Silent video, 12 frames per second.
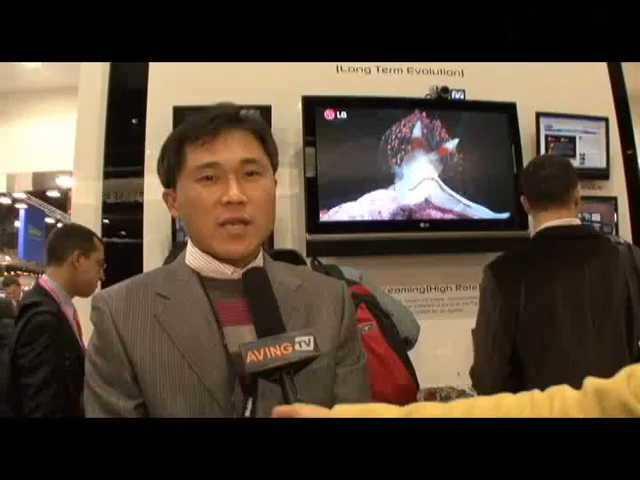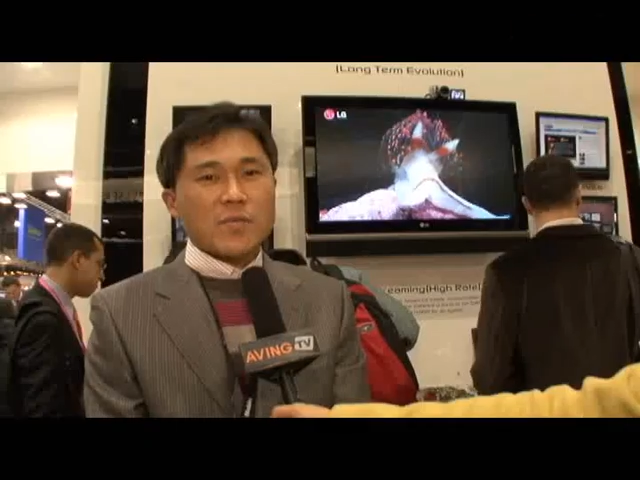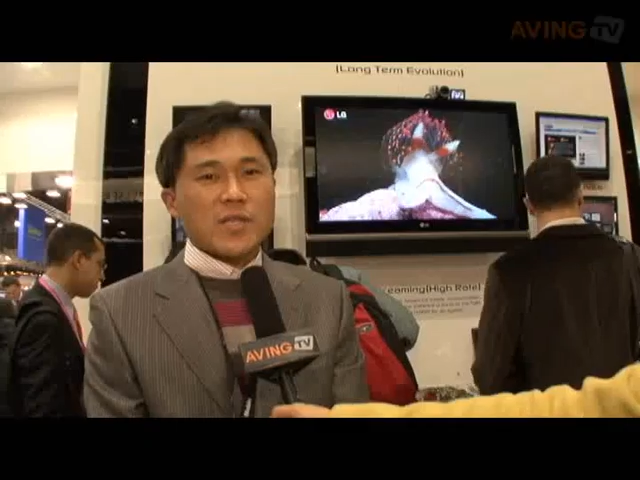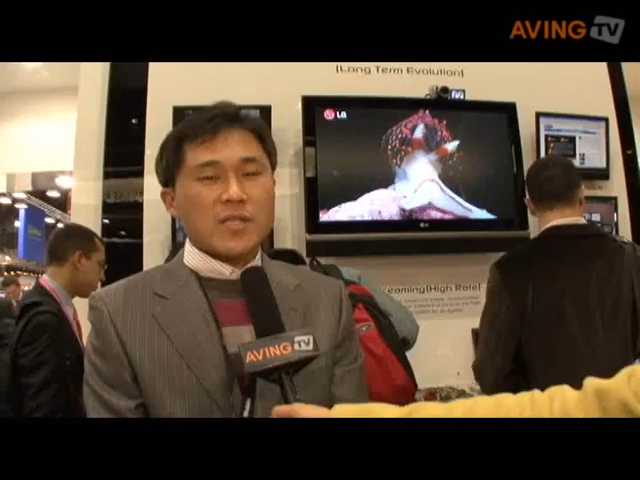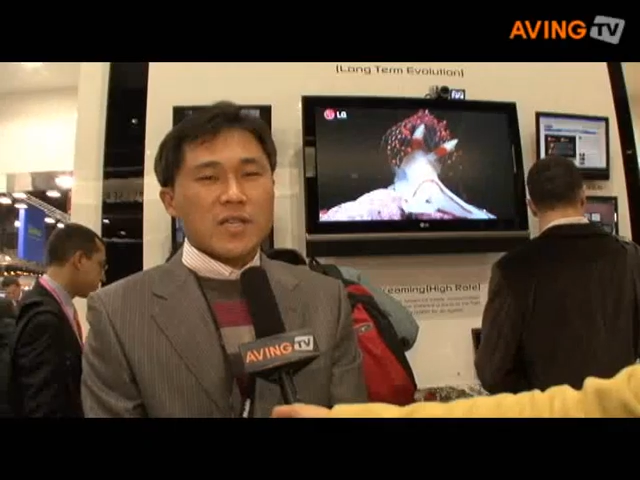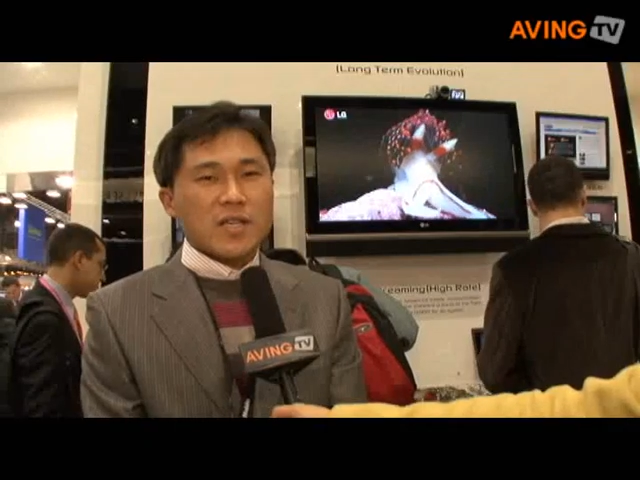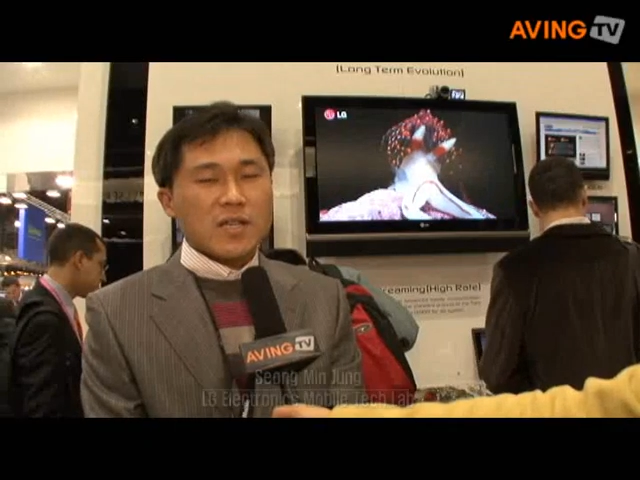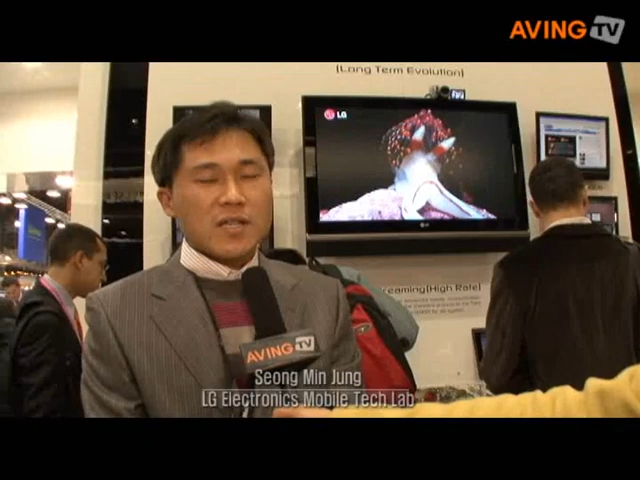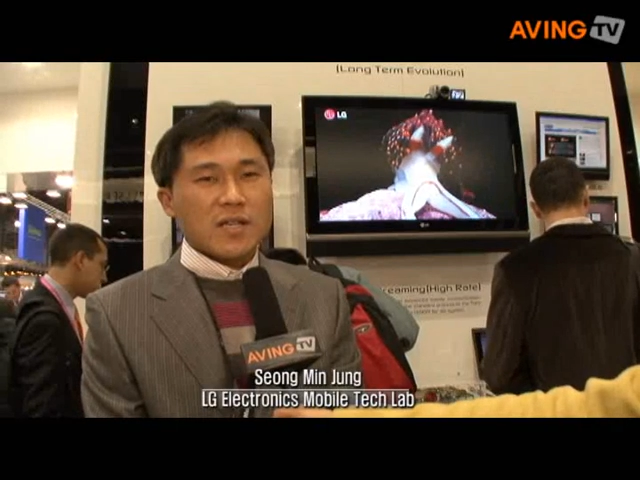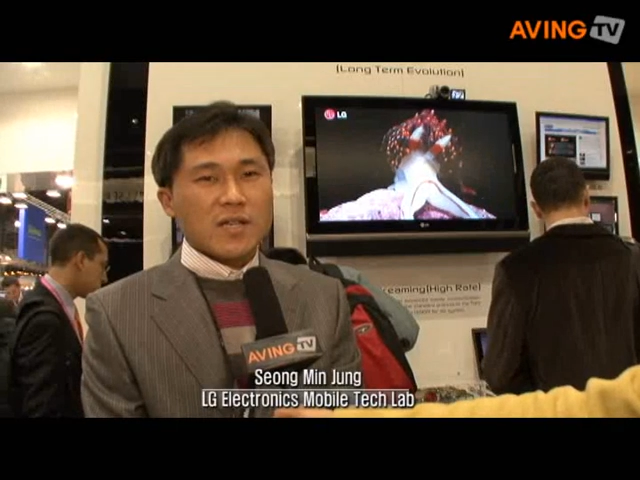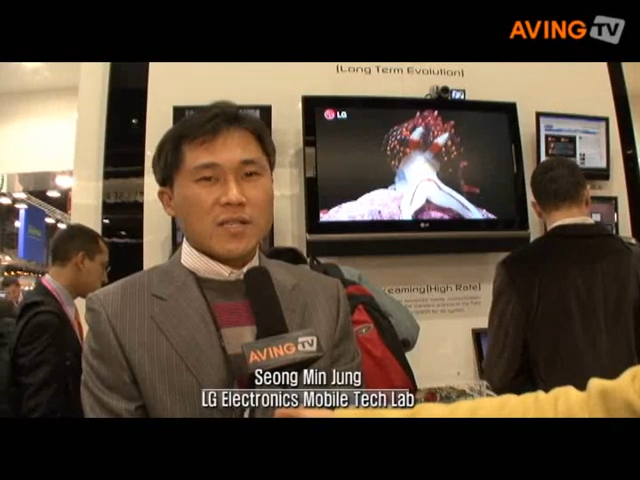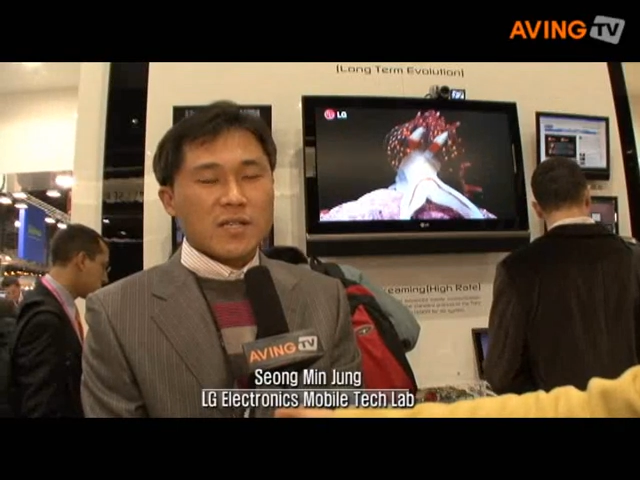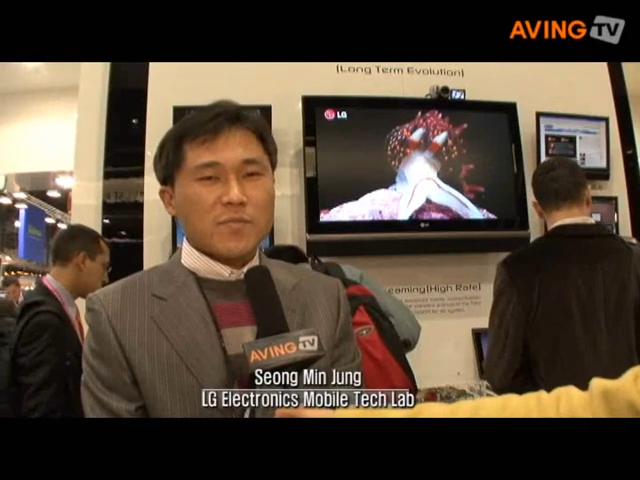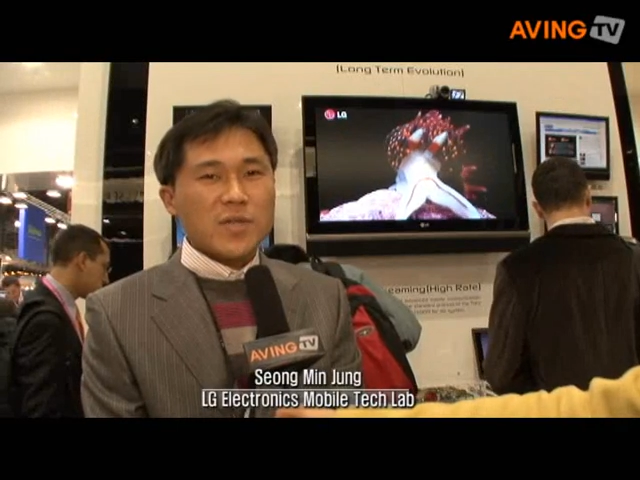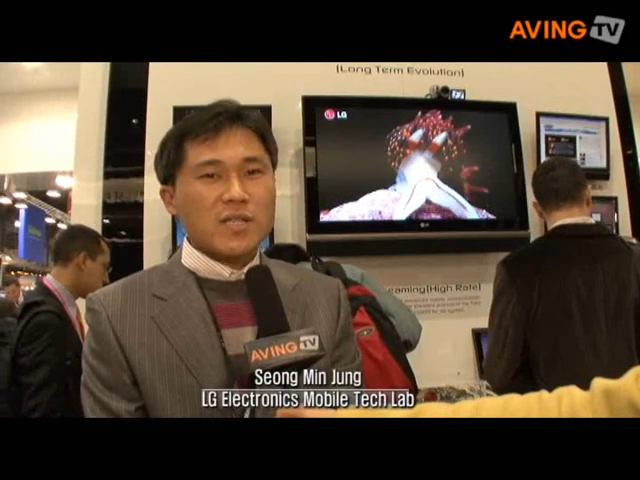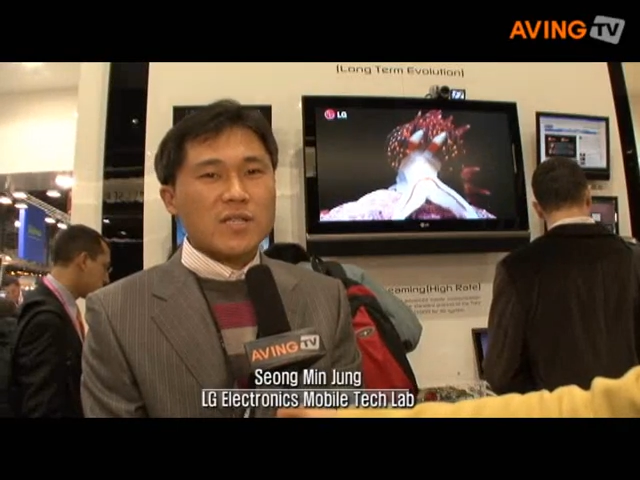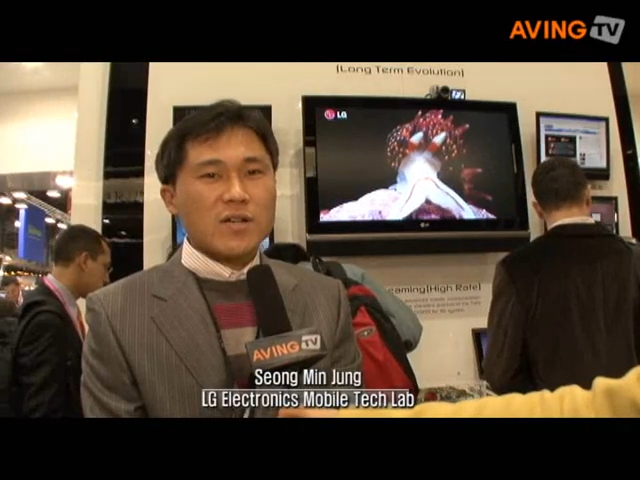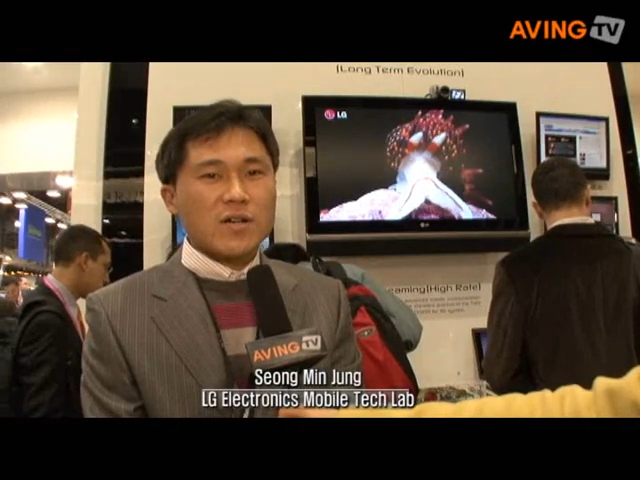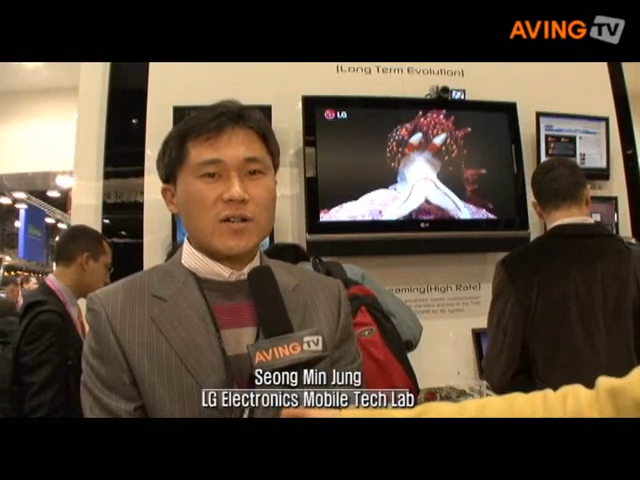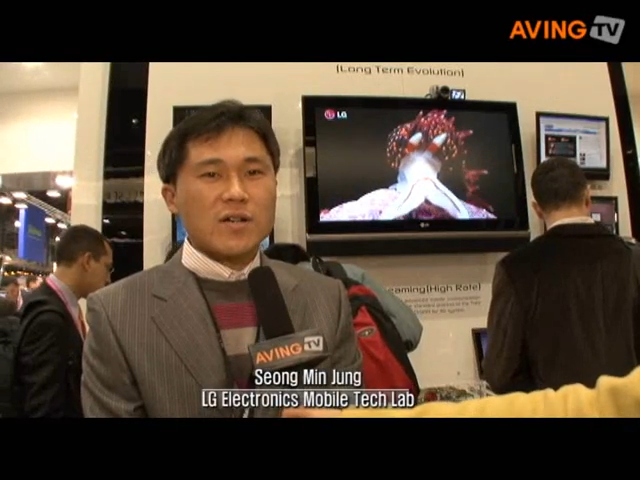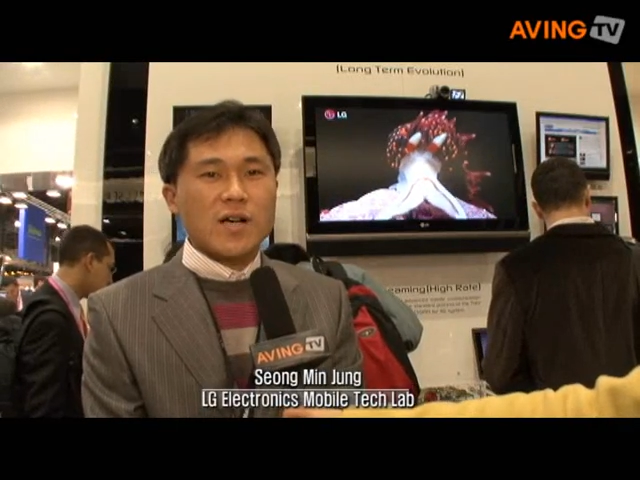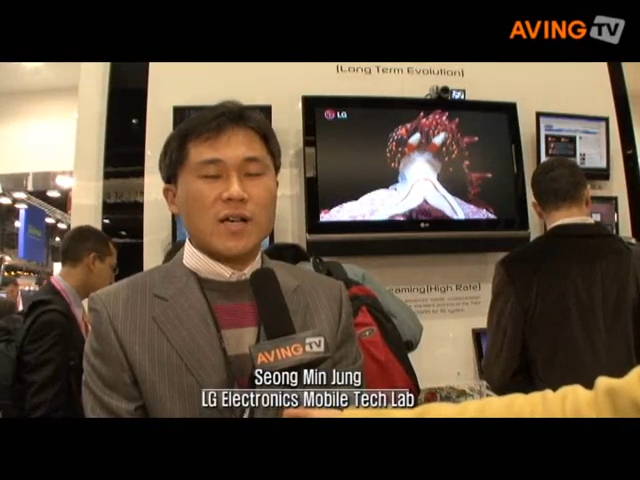My name is uh, Seungmin Jung.